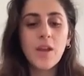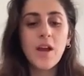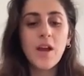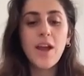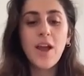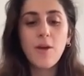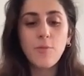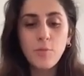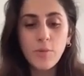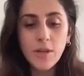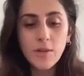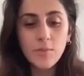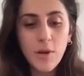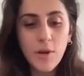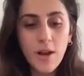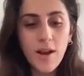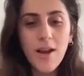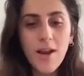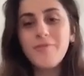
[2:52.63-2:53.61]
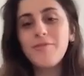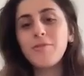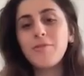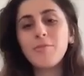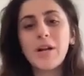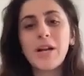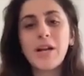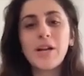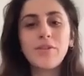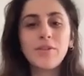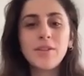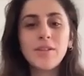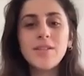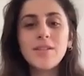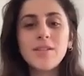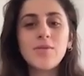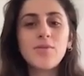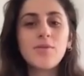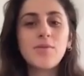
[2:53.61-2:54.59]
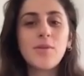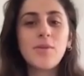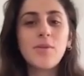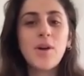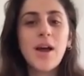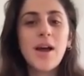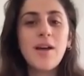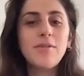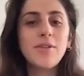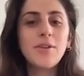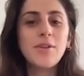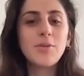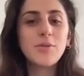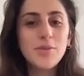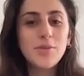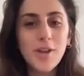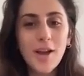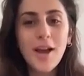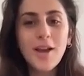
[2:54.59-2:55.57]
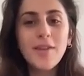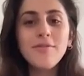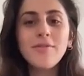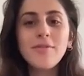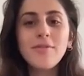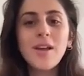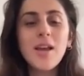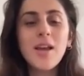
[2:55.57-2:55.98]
I have built my life in Paris to have a good life